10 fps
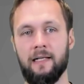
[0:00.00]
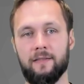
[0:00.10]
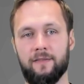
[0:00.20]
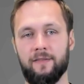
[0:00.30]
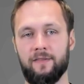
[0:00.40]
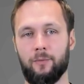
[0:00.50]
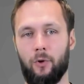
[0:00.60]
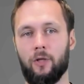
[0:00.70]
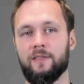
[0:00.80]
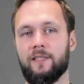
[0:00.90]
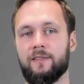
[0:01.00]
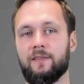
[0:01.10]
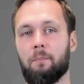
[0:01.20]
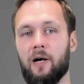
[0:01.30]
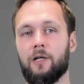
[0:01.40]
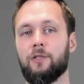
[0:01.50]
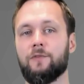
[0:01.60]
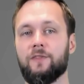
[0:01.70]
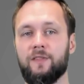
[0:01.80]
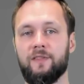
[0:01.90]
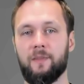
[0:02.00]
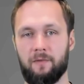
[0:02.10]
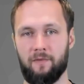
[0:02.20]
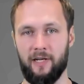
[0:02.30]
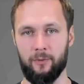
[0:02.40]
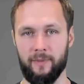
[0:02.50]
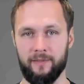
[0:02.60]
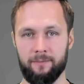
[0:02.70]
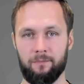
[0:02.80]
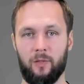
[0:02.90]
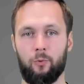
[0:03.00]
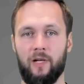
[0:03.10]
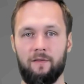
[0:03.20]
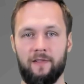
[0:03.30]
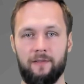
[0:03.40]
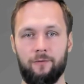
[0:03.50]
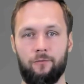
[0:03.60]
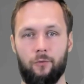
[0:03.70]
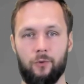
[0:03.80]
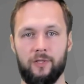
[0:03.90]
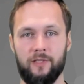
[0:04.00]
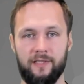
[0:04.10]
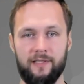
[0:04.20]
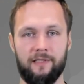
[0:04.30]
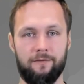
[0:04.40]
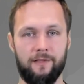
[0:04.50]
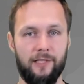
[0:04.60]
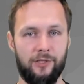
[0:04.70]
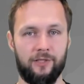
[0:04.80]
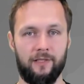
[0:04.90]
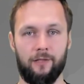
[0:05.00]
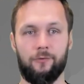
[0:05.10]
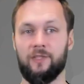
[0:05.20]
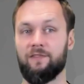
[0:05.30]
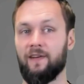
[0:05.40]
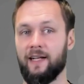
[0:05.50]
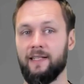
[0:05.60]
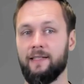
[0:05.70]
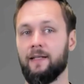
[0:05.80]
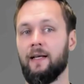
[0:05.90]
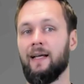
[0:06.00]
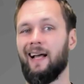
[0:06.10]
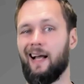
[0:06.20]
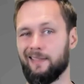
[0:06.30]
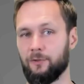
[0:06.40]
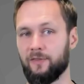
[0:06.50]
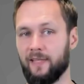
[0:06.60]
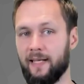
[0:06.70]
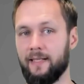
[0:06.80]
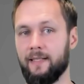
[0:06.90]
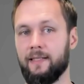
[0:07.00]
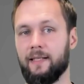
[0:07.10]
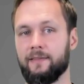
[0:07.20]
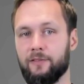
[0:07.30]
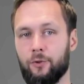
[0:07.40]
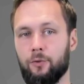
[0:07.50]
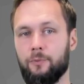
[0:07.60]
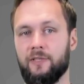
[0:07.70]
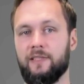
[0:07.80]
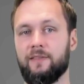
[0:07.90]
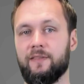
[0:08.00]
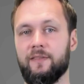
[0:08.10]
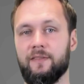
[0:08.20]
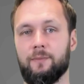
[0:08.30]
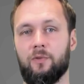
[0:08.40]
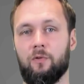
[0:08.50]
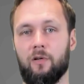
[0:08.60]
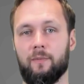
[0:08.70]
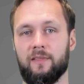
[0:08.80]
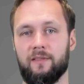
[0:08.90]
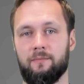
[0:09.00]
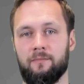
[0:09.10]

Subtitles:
The system context is the part of the system environment relevant for the definition, for defining, understanding, and interpreting the system requirements.